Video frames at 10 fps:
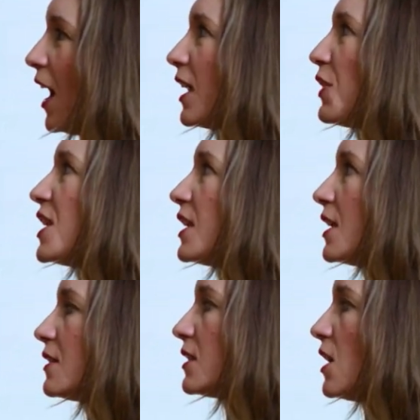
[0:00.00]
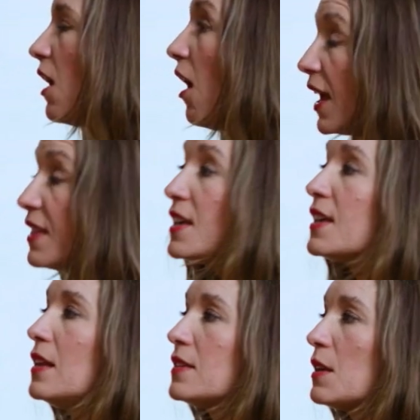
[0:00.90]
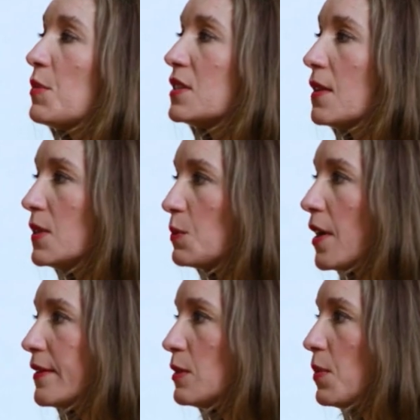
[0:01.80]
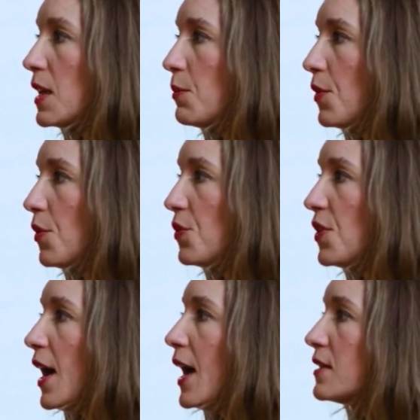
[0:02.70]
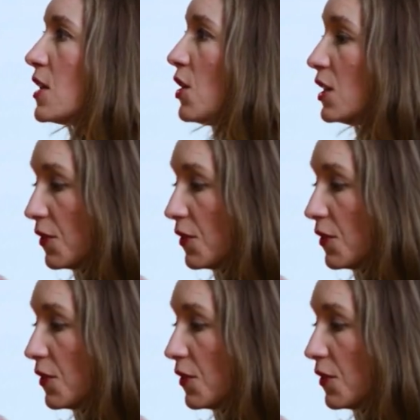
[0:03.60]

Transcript: And I think it's going to be so inspiring to people that,